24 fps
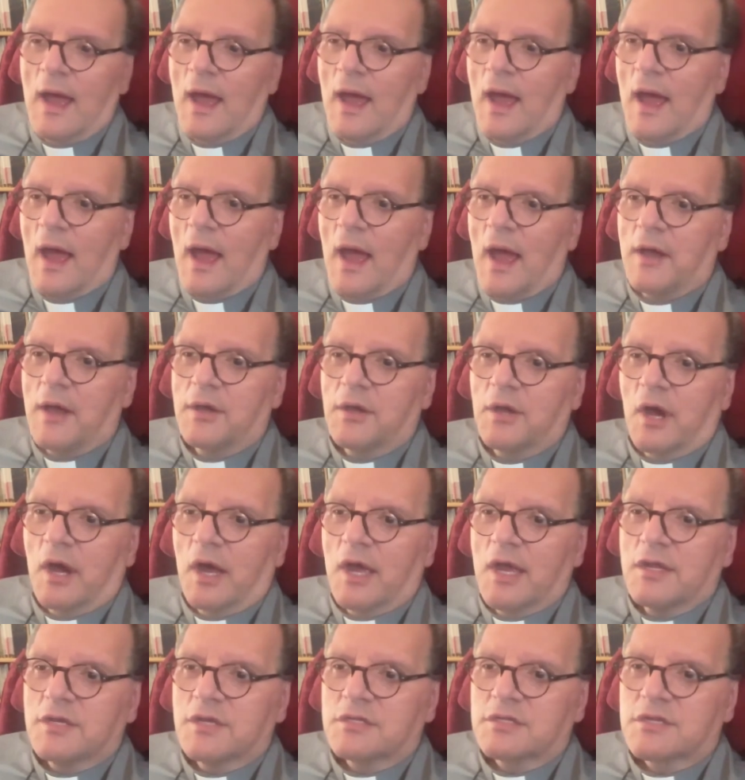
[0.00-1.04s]
And
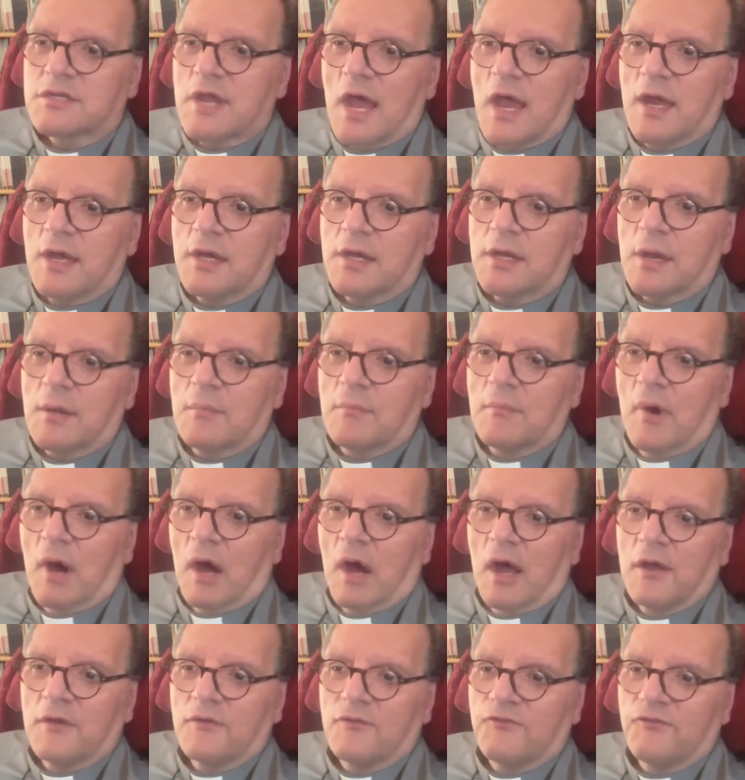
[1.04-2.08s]
I said, in
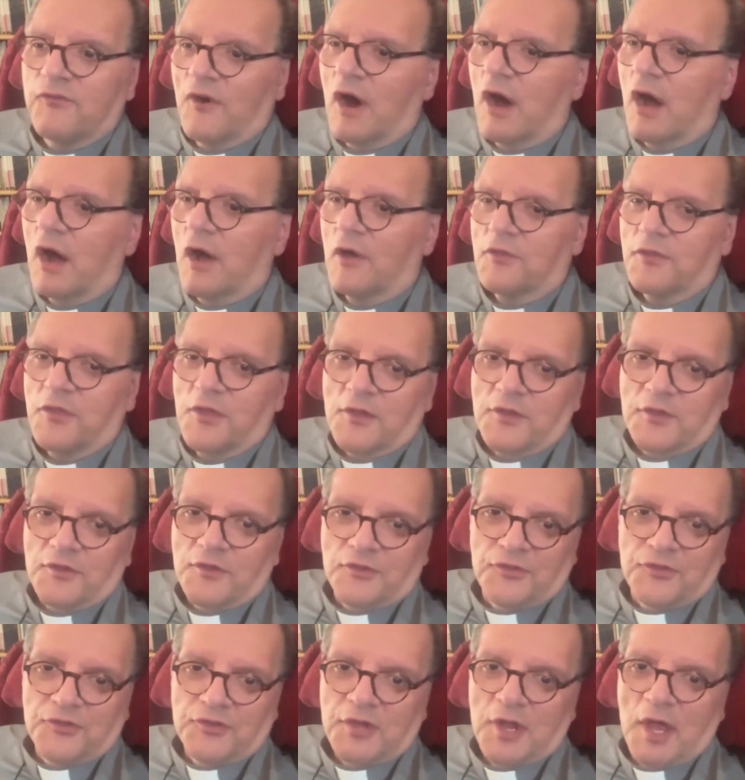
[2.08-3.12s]
my
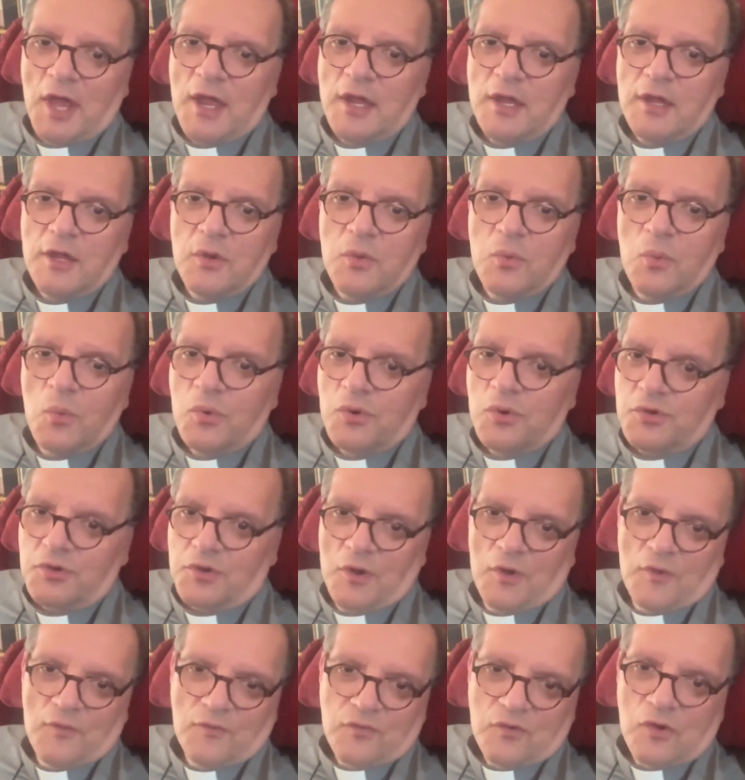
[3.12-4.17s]
father's day, you
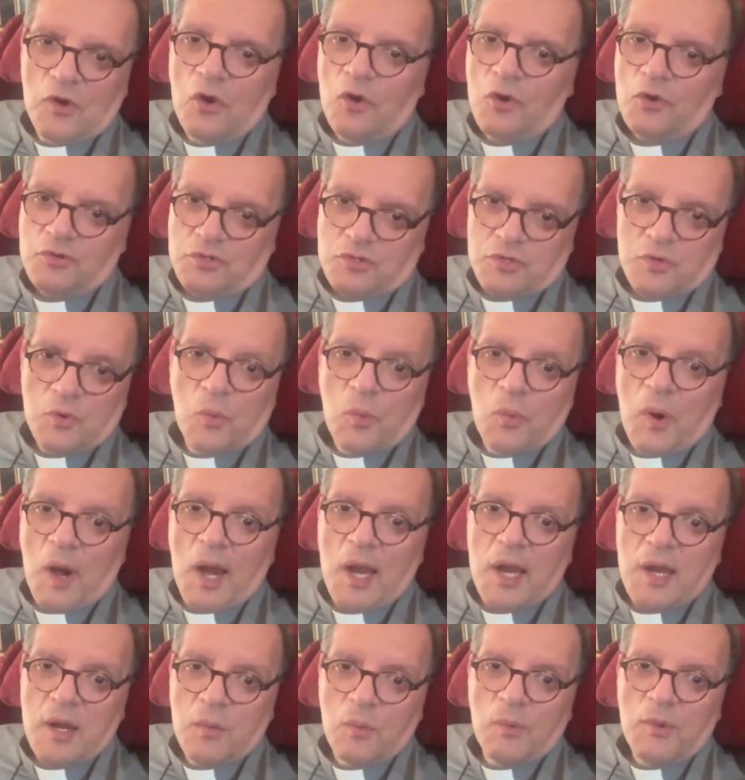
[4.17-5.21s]
wouldn't have got
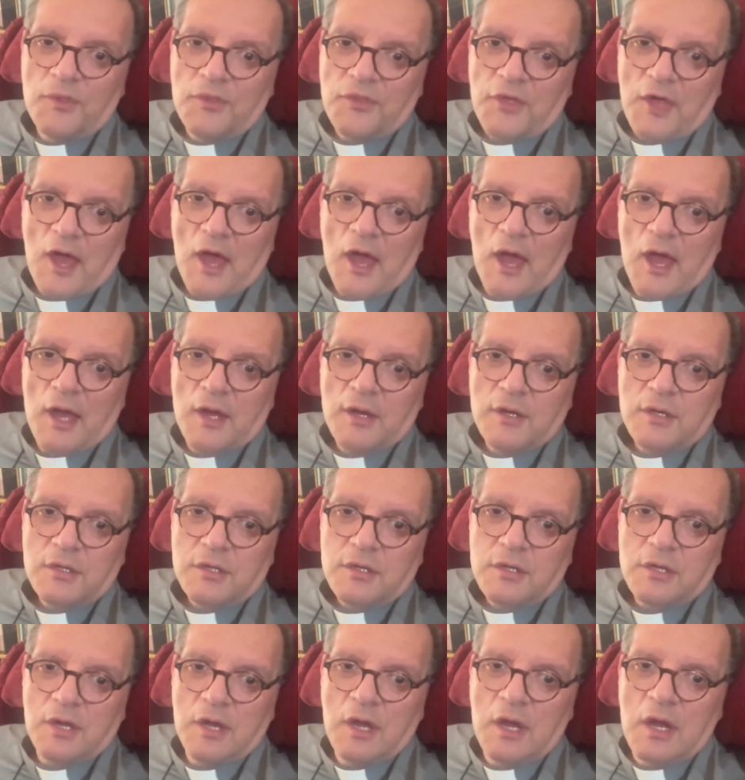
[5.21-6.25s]
away with that.
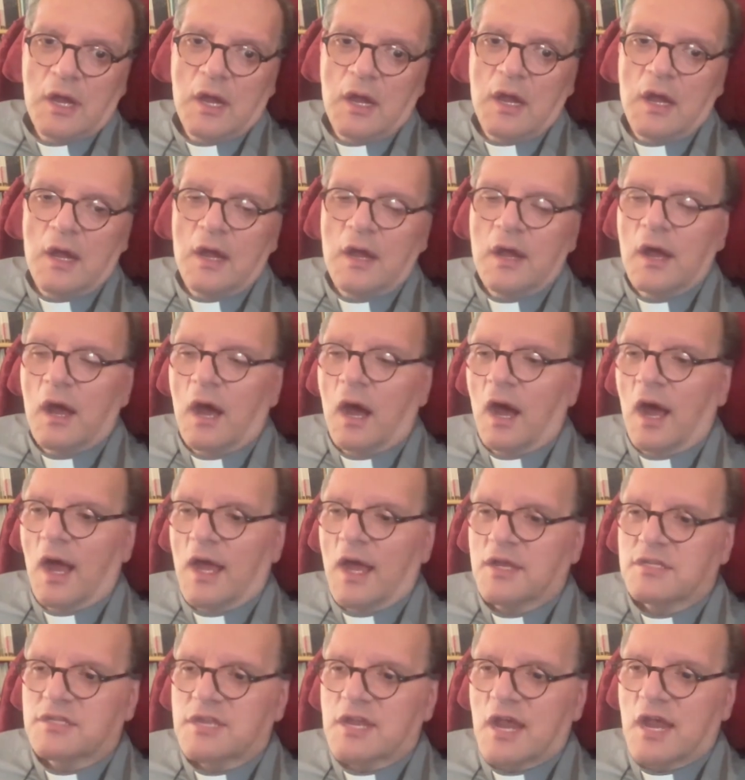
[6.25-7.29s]

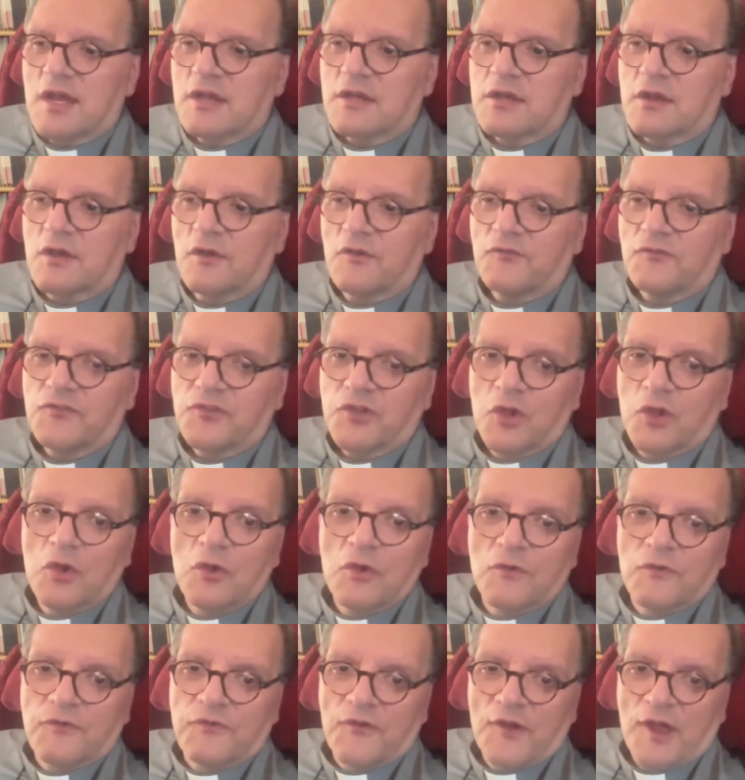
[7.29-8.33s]
I said, have
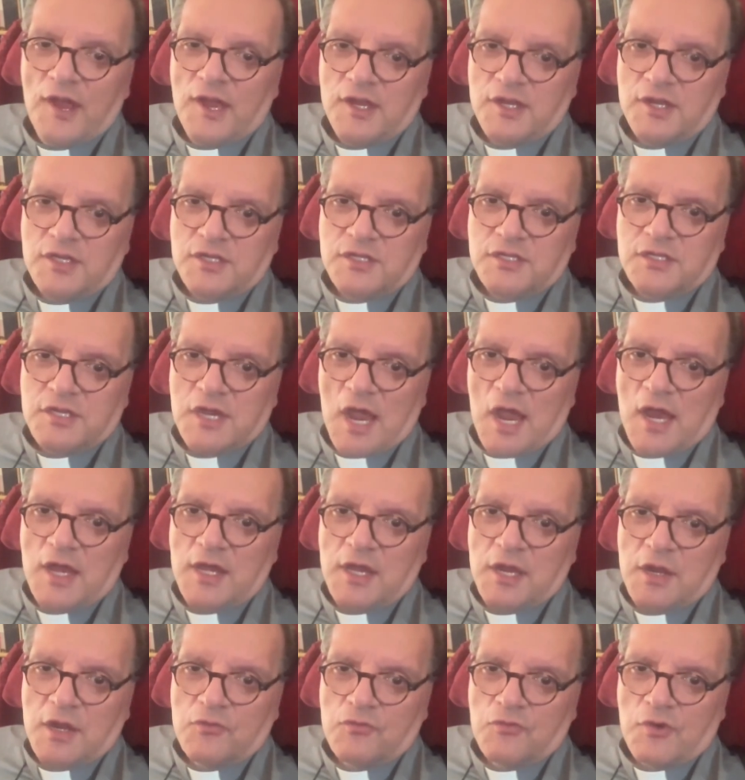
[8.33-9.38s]
you faced
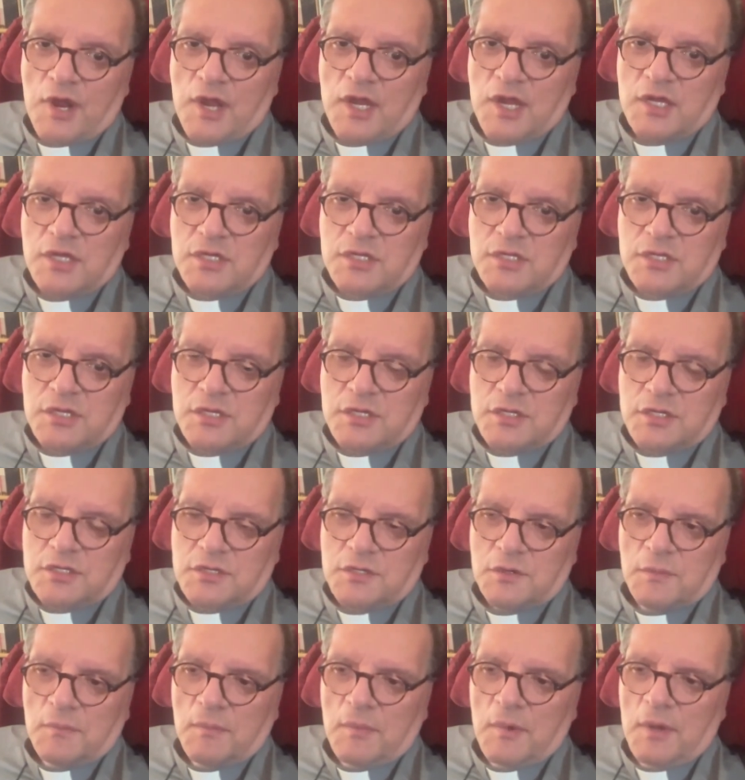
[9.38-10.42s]
any
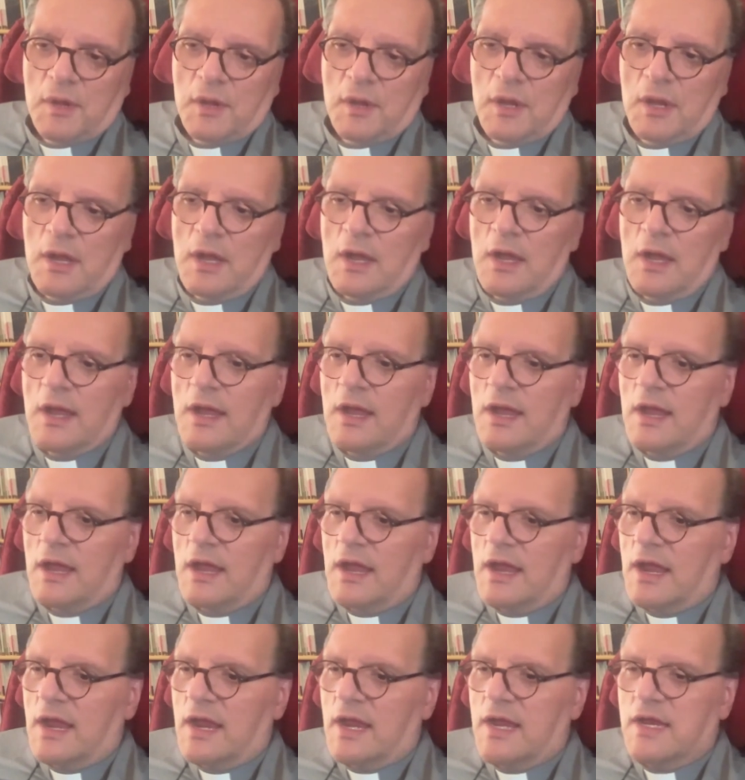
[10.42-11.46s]
racism?
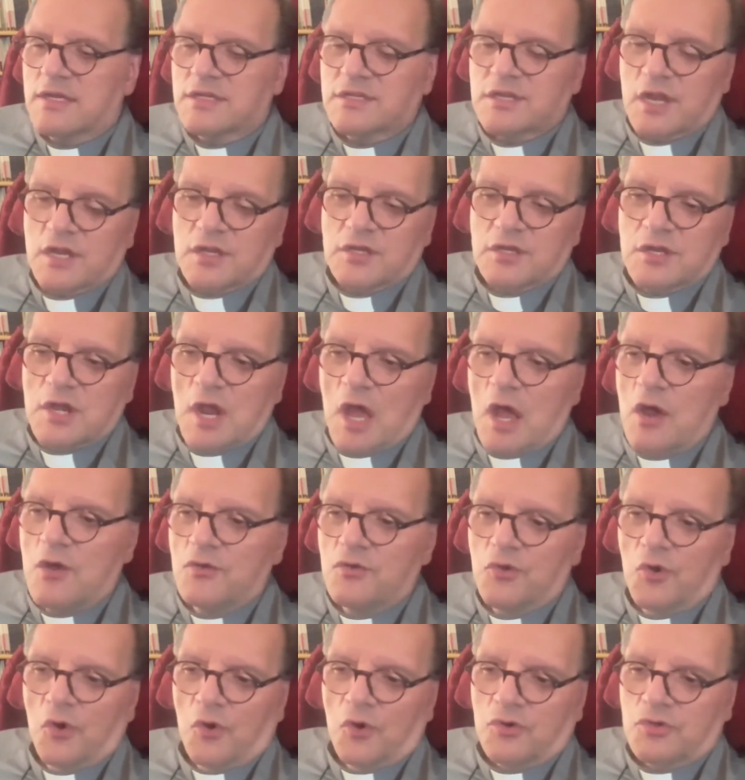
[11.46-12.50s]
He said, no,
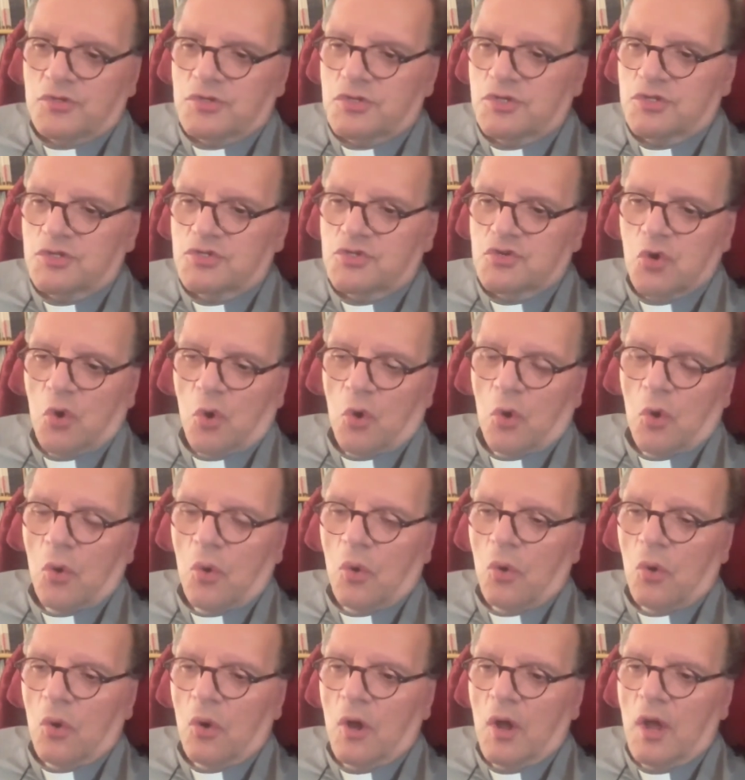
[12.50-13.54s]
not at
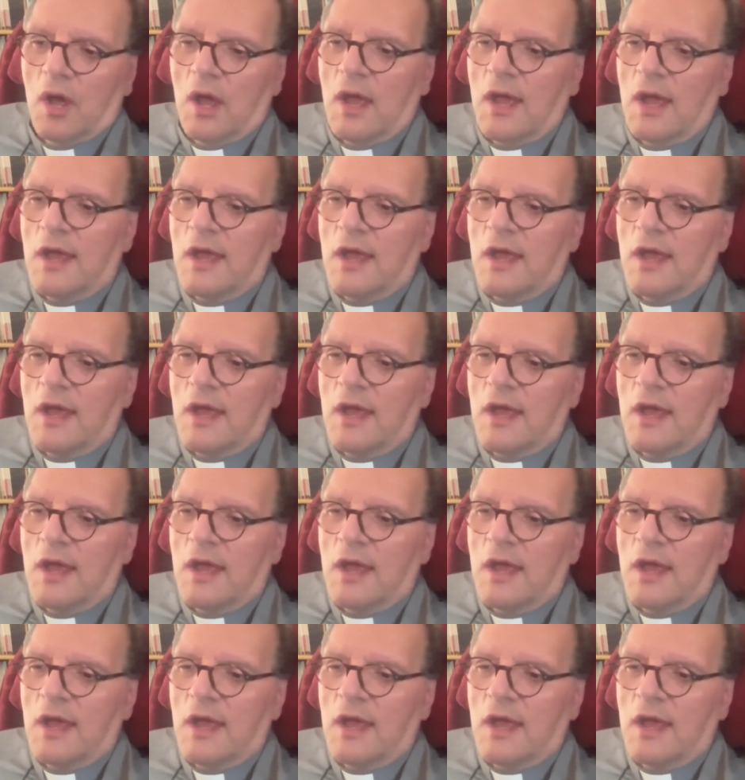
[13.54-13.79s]
all.